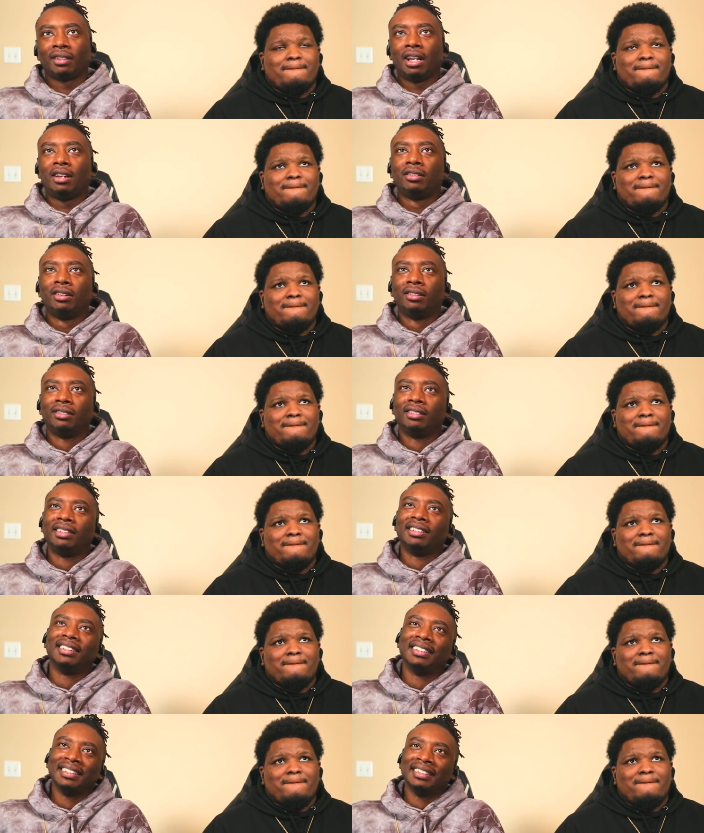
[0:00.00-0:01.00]
Speaker 1: it
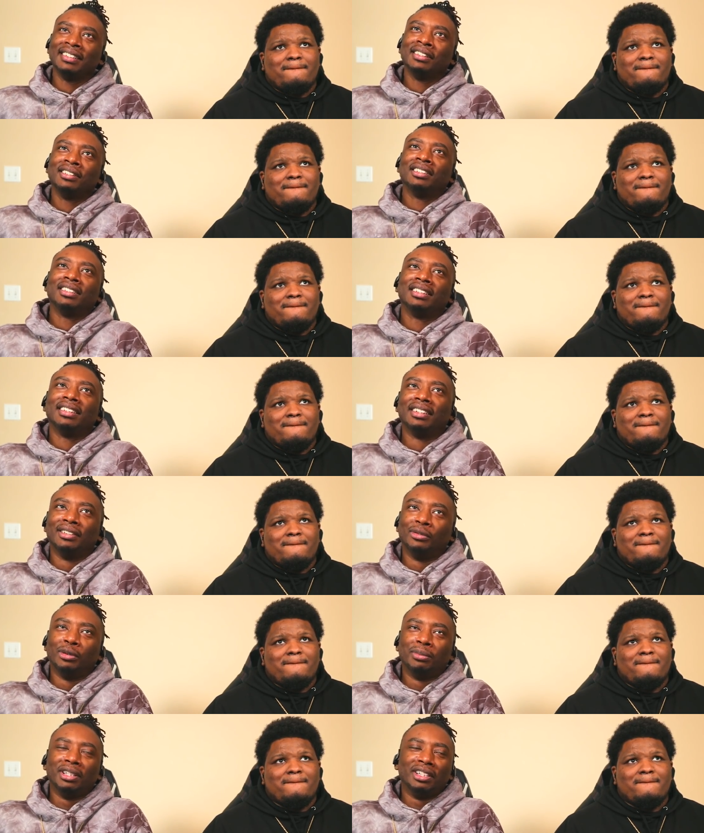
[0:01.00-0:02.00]
would
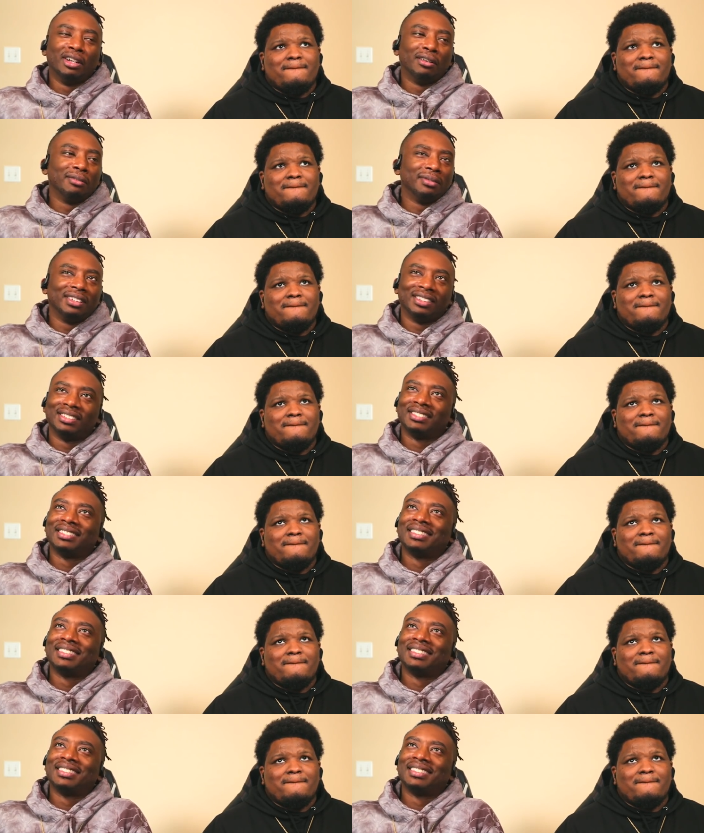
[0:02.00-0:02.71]
be dope though.